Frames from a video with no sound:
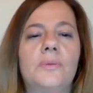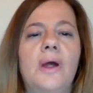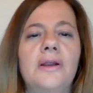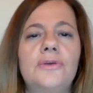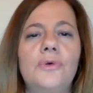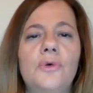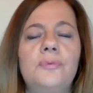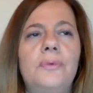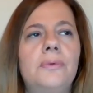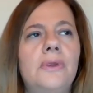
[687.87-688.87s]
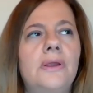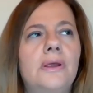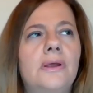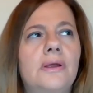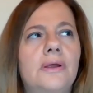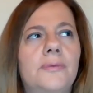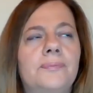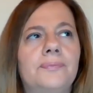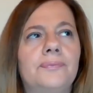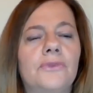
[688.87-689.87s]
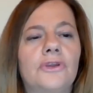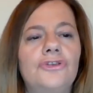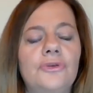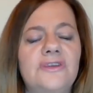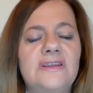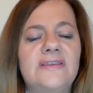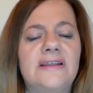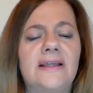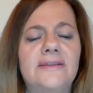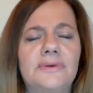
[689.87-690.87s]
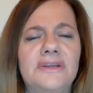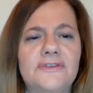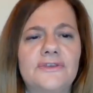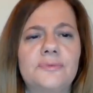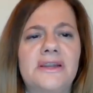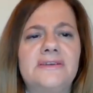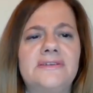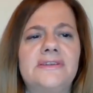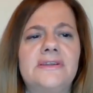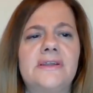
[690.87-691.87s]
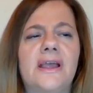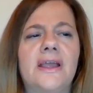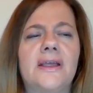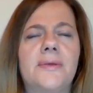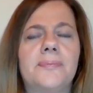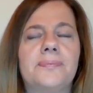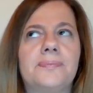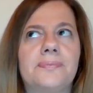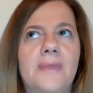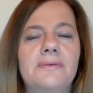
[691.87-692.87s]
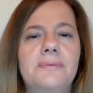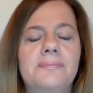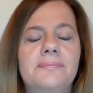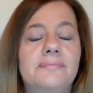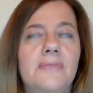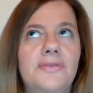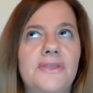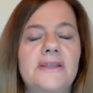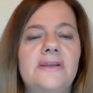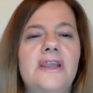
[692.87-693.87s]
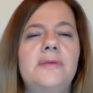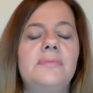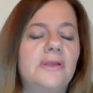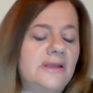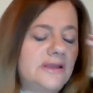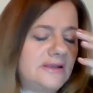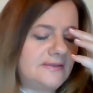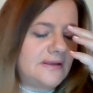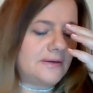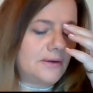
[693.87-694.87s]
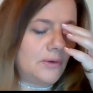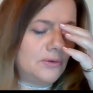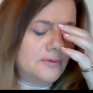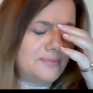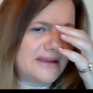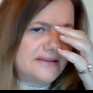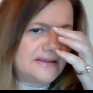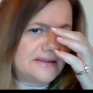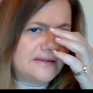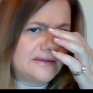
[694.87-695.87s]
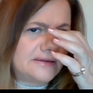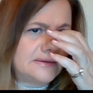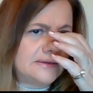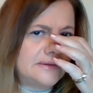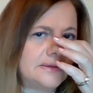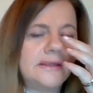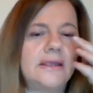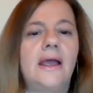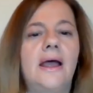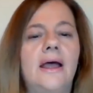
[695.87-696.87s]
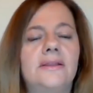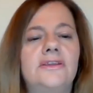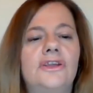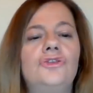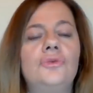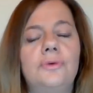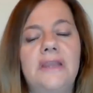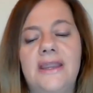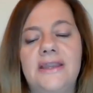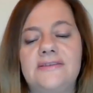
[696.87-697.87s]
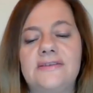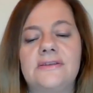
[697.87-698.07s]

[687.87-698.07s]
one group chooses another instrument. I think the name is augmented, and to create